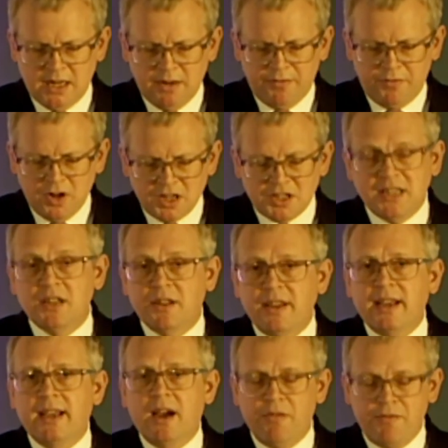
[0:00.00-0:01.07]
Firstly, to
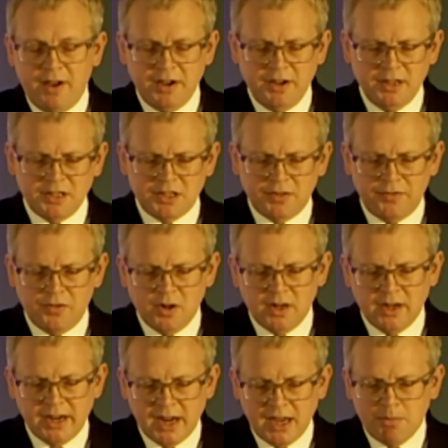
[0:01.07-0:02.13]
thank our funders
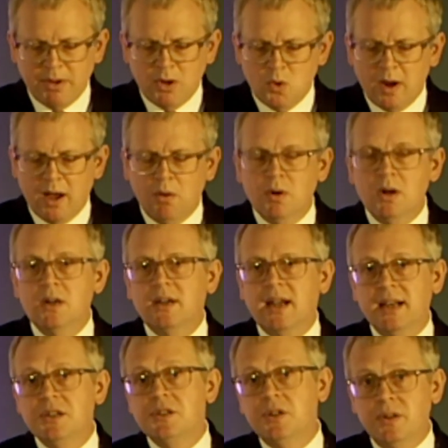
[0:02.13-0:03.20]
for enabling all our work,
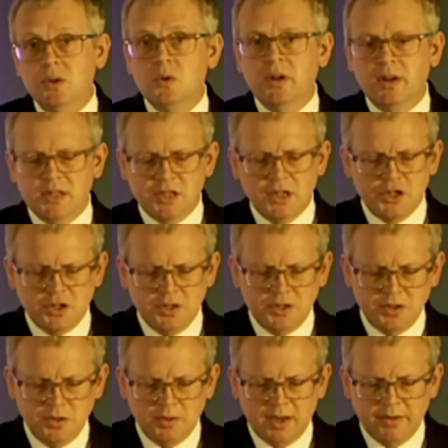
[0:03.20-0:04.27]
and to the organisations
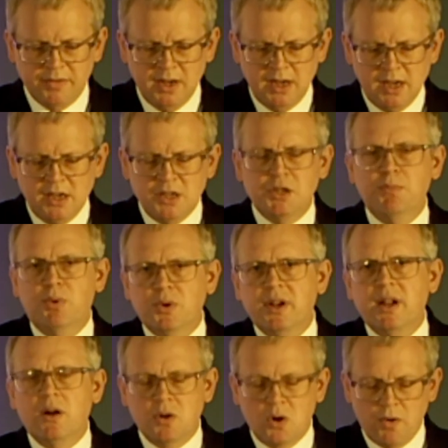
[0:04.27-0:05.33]
who have
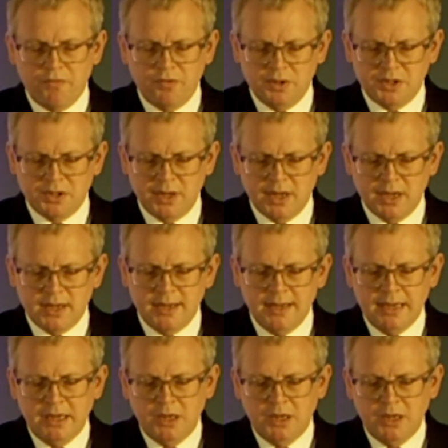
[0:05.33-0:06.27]
supported our conference today.